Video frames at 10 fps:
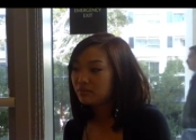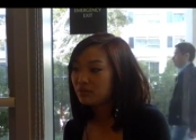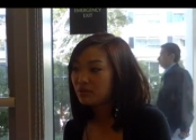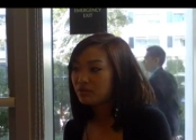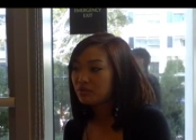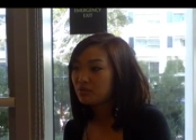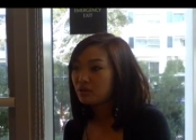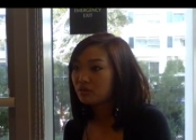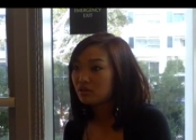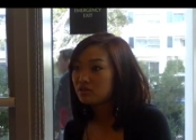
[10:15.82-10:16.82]
whether you
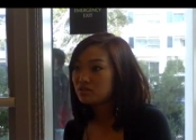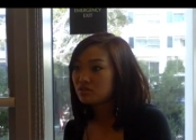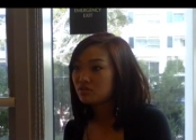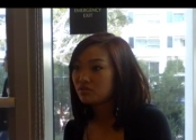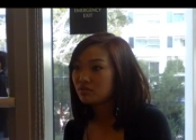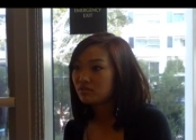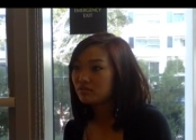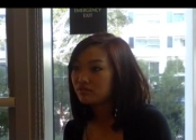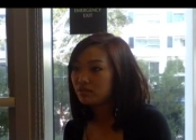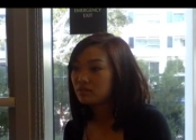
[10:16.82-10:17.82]
held on to your
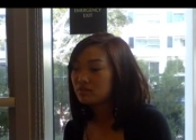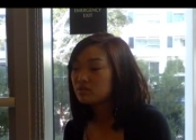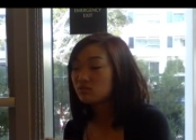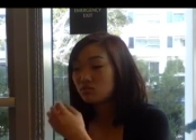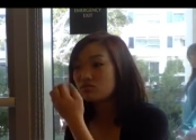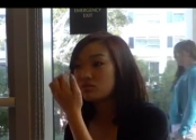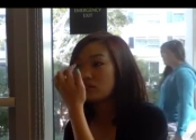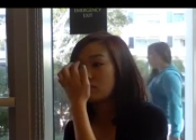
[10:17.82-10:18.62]
Vietnamese culture or not.